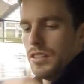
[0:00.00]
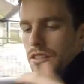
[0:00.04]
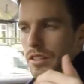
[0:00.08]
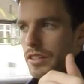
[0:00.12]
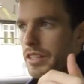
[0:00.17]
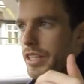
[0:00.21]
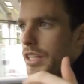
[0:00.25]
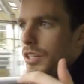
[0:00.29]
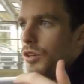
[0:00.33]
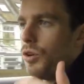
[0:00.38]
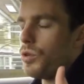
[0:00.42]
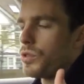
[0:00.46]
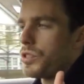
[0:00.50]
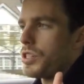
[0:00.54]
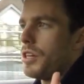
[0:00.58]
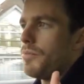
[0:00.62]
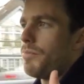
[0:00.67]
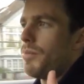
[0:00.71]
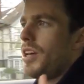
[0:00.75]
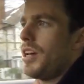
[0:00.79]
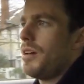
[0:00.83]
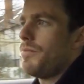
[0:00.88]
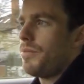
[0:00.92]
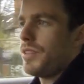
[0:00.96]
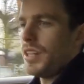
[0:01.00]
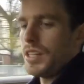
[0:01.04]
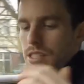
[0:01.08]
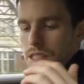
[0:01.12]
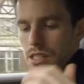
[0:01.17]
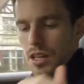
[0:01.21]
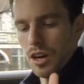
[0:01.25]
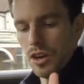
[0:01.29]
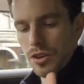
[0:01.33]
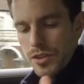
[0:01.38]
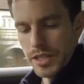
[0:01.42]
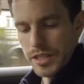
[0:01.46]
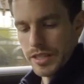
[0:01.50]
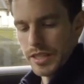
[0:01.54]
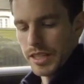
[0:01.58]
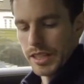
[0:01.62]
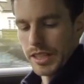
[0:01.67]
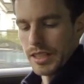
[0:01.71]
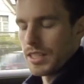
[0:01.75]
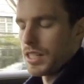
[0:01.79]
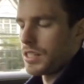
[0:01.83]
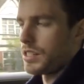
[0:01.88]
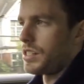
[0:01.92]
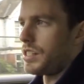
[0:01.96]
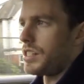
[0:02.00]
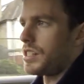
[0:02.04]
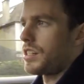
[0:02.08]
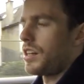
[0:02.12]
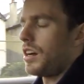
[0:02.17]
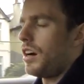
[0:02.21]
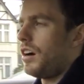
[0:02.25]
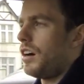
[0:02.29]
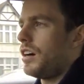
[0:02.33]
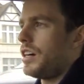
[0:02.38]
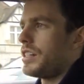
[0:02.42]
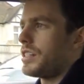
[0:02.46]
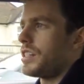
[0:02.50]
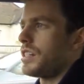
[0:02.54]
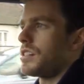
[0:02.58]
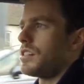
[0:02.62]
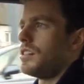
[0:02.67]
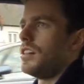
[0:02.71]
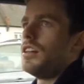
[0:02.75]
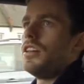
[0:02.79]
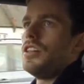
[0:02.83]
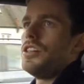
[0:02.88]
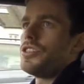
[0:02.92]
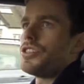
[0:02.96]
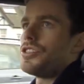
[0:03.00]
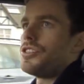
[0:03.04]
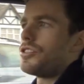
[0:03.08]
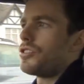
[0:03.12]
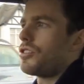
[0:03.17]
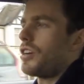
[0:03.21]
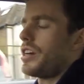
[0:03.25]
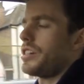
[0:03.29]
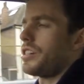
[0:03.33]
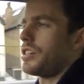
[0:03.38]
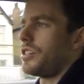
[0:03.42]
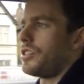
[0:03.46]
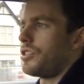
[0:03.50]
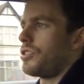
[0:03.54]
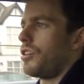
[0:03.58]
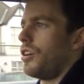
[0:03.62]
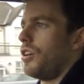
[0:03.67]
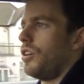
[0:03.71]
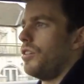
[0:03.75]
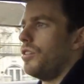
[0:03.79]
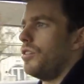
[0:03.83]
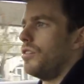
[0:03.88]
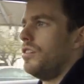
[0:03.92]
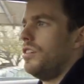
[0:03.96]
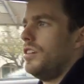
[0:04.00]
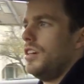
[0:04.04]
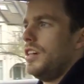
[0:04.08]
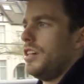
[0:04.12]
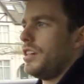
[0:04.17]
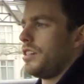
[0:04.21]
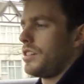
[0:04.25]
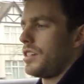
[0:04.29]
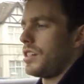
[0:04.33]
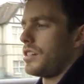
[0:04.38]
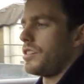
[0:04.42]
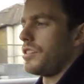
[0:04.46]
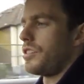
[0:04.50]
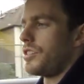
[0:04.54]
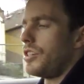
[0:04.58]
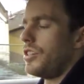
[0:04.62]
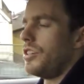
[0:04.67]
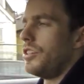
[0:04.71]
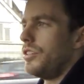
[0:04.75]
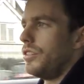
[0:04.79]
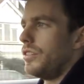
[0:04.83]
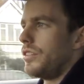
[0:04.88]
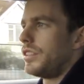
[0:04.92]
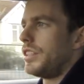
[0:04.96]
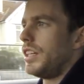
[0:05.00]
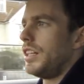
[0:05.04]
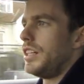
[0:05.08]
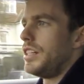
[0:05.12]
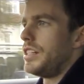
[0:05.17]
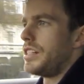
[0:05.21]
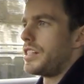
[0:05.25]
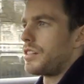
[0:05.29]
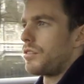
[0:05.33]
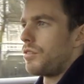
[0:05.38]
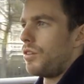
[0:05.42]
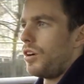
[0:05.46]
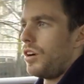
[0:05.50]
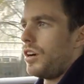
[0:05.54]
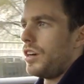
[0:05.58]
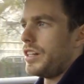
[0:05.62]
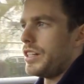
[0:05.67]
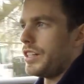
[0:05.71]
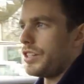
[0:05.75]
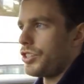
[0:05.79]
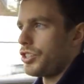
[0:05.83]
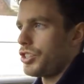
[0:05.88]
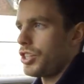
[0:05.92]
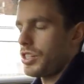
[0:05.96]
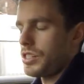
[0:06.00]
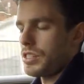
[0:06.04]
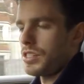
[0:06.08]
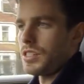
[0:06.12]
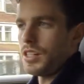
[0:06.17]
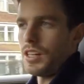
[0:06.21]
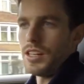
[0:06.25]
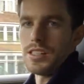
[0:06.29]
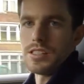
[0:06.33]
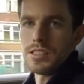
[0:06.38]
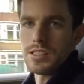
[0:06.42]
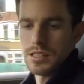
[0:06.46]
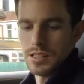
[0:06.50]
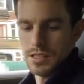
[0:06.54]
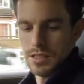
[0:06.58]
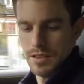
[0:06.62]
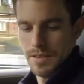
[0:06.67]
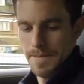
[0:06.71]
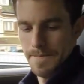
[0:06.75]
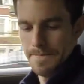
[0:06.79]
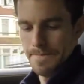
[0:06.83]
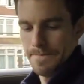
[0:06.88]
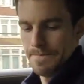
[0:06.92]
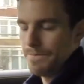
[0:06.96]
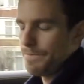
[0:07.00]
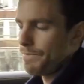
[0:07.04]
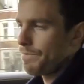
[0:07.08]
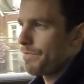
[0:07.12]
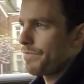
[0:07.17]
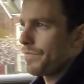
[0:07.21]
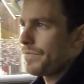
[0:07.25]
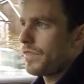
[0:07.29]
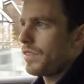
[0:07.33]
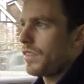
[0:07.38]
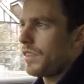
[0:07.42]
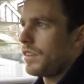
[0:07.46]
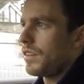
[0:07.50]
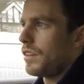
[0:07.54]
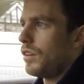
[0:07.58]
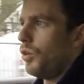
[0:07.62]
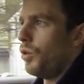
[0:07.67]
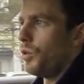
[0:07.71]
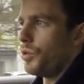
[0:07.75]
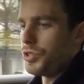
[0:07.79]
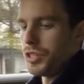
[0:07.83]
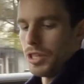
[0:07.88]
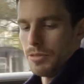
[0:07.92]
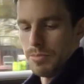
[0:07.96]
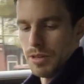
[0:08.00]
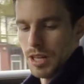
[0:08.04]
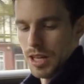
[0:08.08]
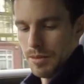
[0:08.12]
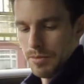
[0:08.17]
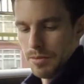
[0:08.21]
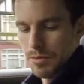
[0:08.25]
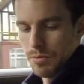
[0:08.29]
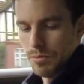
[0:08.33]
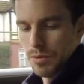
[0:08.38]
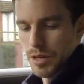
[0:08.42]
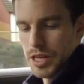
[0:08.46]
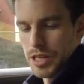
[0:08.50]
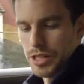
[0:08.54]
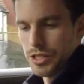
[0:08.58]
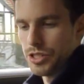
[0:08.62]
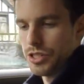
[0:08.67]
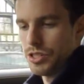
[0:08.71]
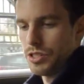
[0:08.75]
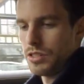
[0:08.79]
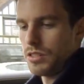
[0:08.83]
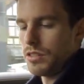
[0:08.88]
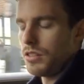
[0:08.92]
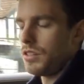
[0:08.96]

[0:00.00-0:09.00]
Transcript: the auto blip. That's the only thing it does in this car. It doesn't loosen traction control. Doesn't do diddly squat. It just does auto blip, which